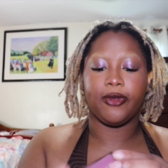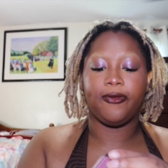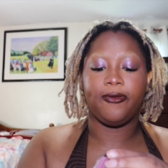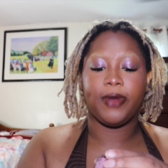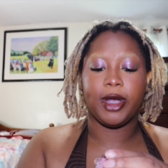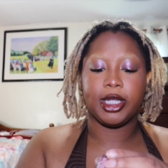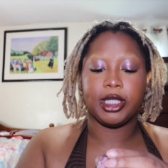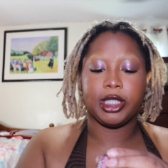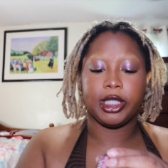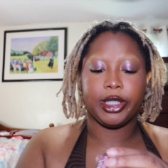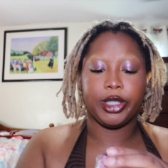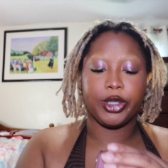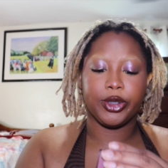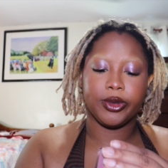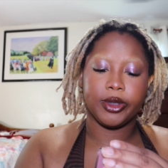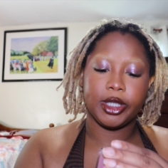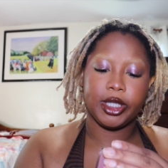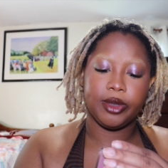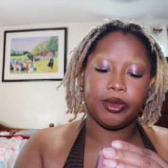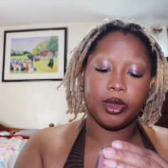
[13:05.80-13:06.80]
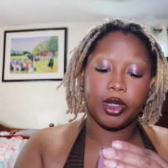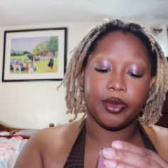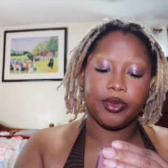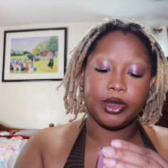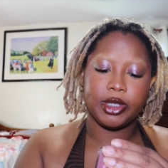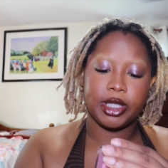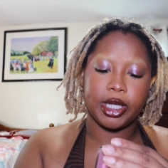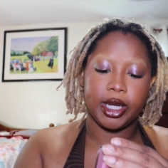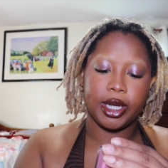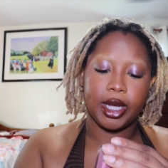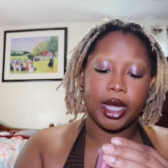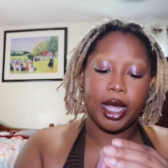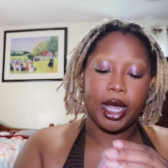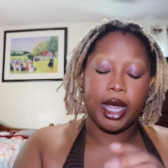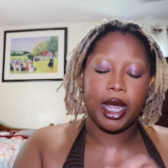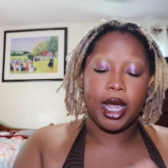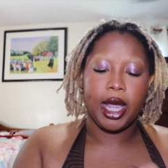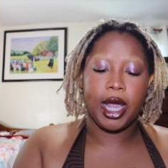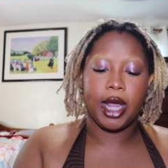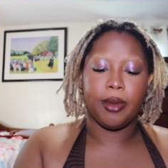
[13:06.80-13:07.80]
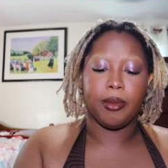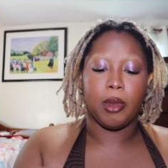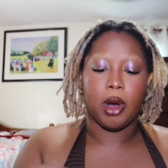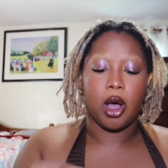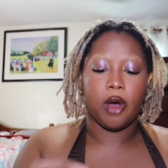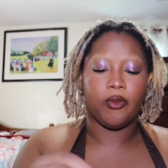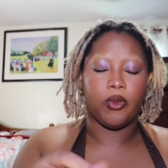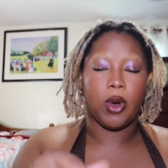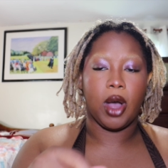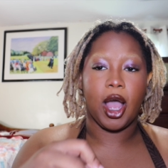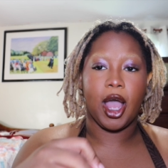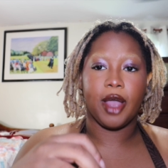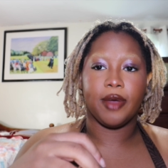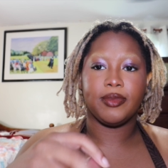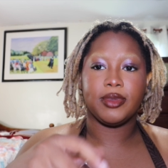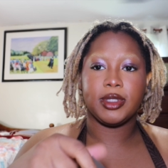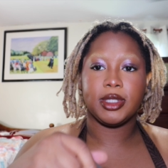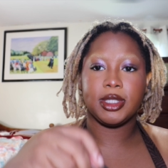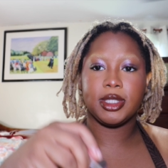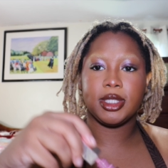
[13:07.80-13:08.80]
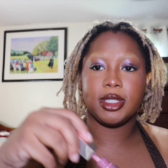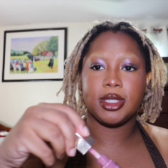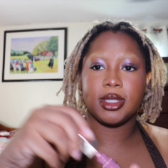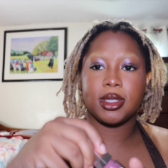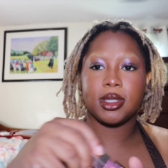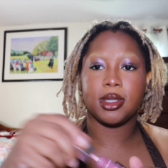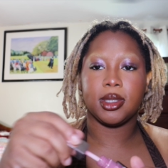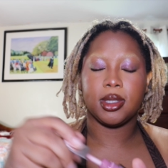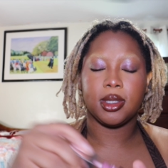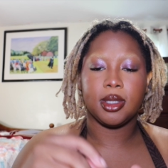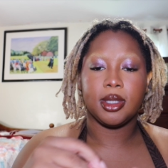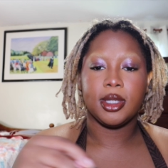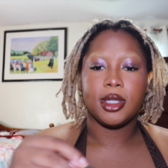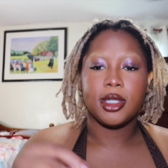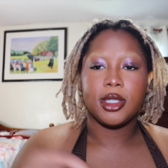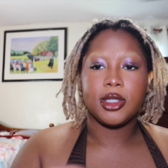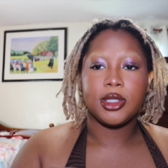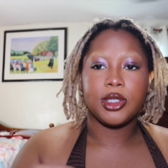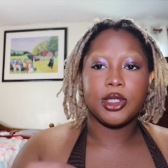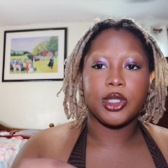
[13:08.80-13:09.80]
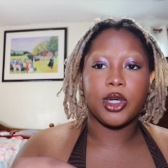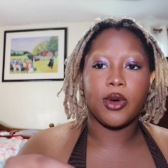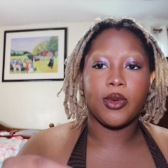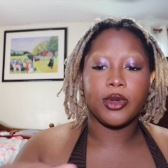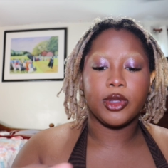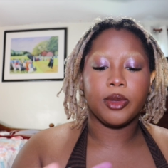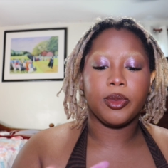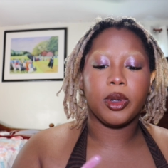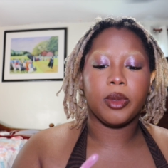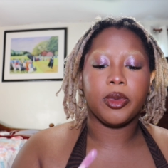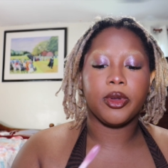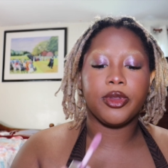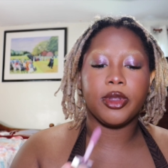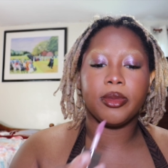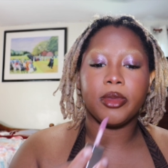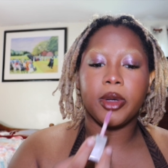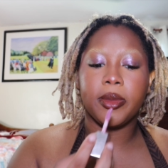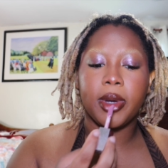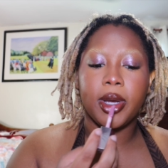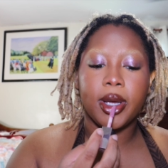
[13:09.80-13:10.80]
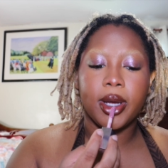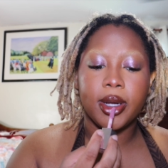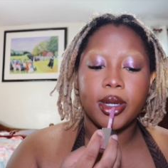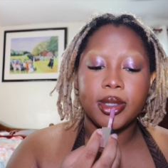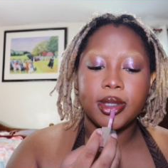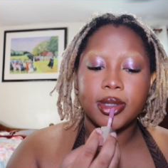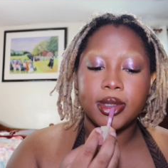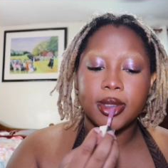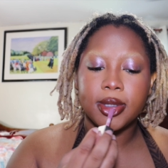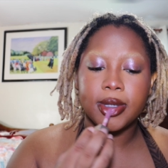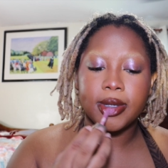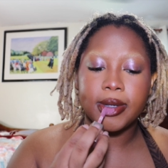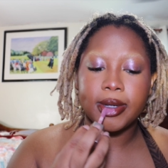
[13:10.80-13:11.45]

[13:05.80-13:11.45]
Fenty cream lipstick in Mauve Vibes to go with the purple theme on my eyes.